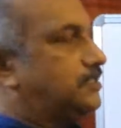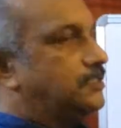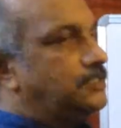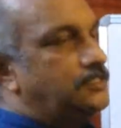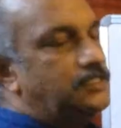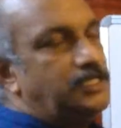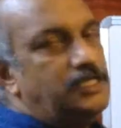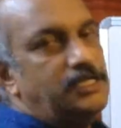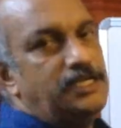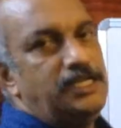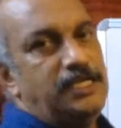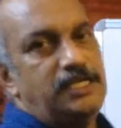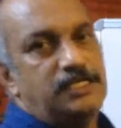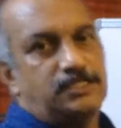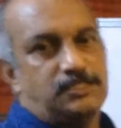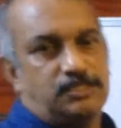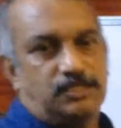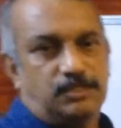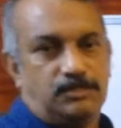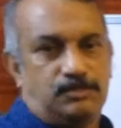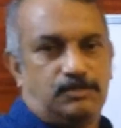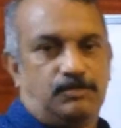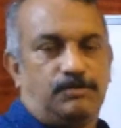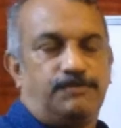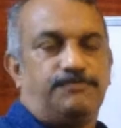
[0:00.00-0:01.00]
the
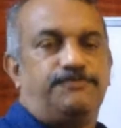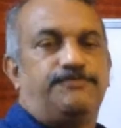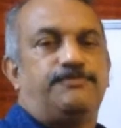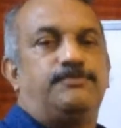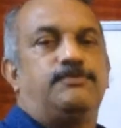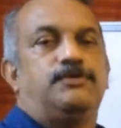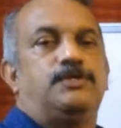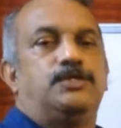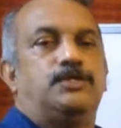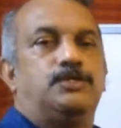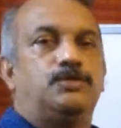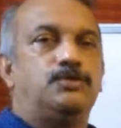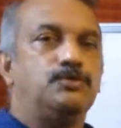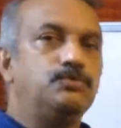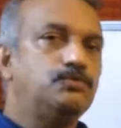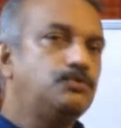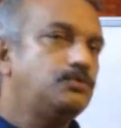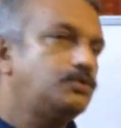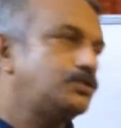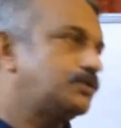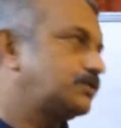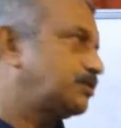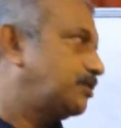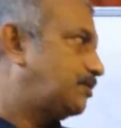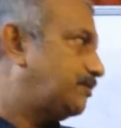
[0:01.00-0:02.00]
nature of
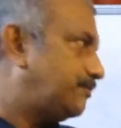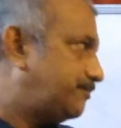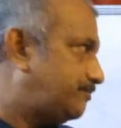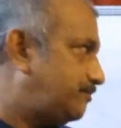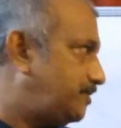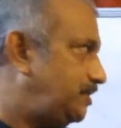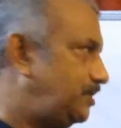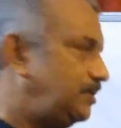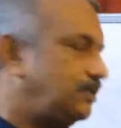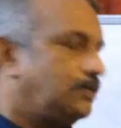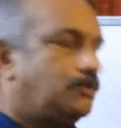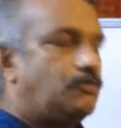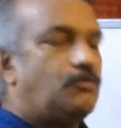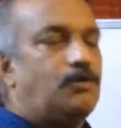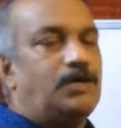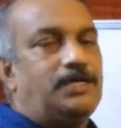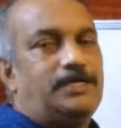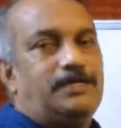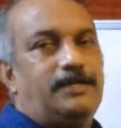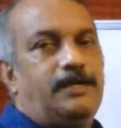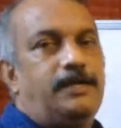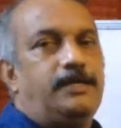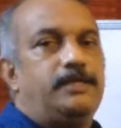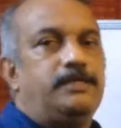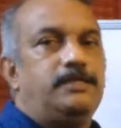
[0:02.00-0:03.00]
roots of the
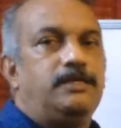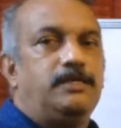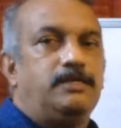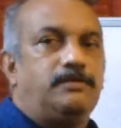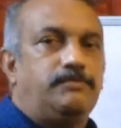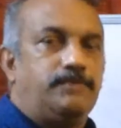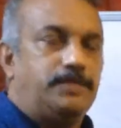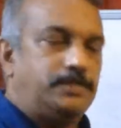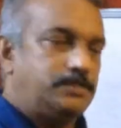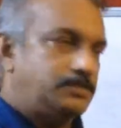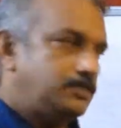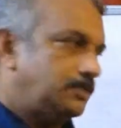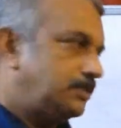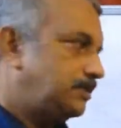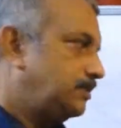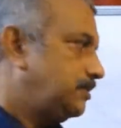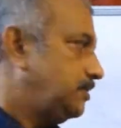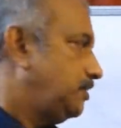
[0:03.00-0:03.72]
quadratic equation.